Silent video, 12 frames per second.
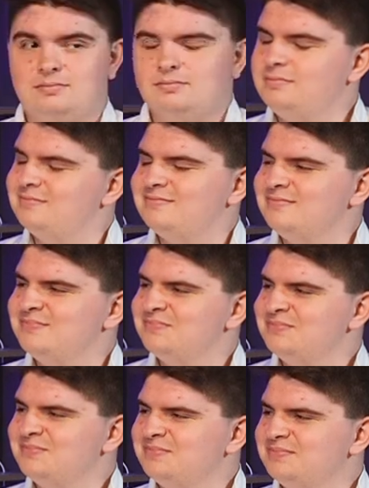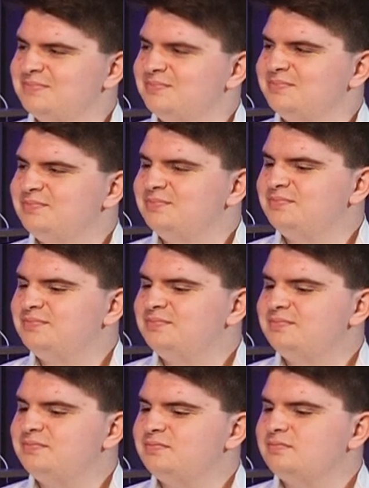
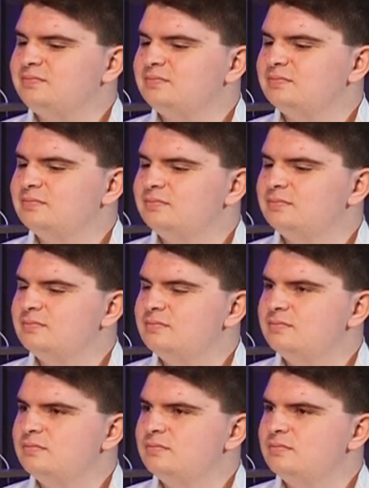No words are spoken by the person on screen.